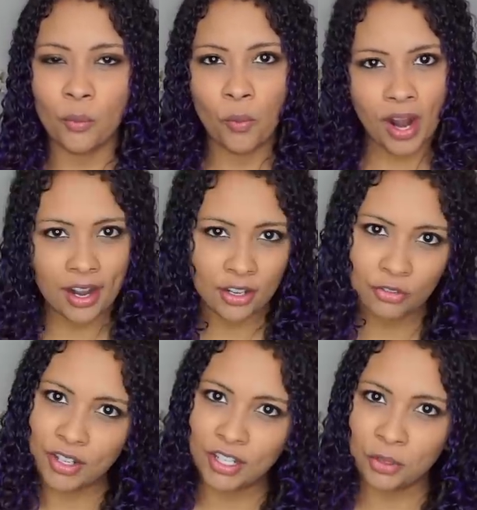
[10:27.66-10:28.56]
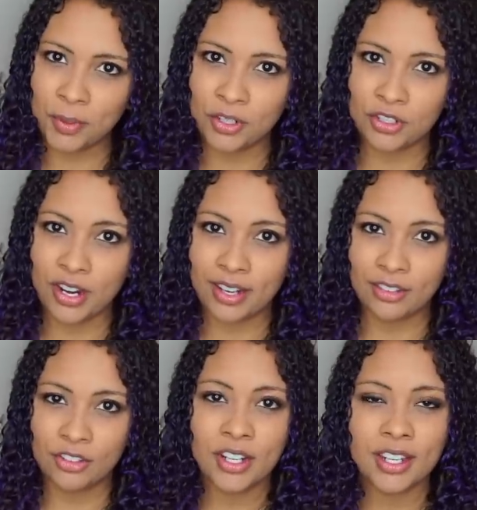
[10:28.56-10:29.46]
why are you feeding your bearded dragon
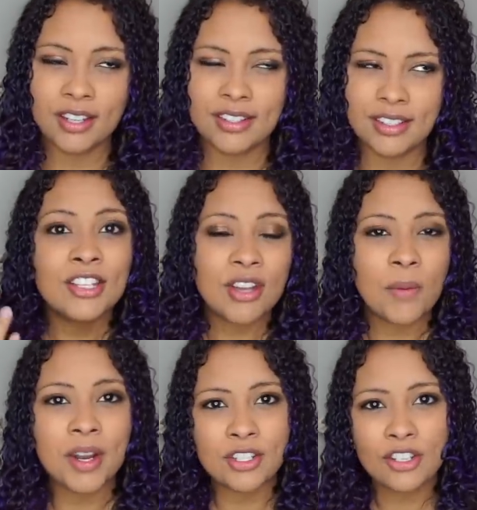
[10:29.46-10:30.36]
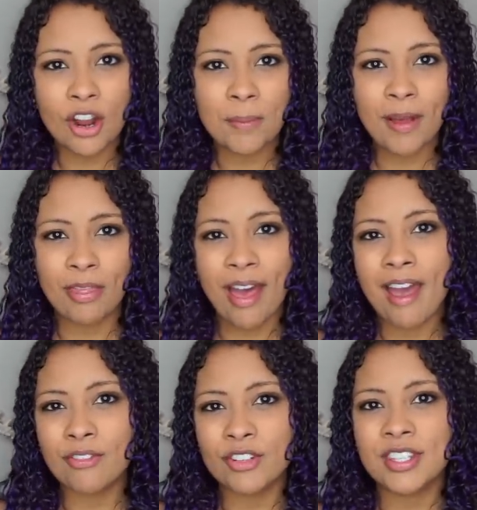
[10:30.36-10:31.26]
crickets? So I wanted to talk about
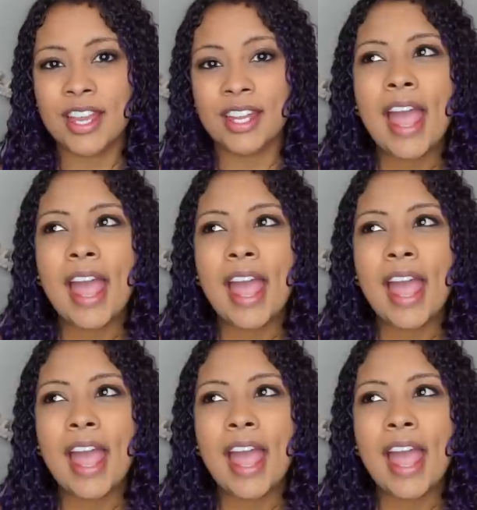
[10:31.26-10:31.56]
that for a second.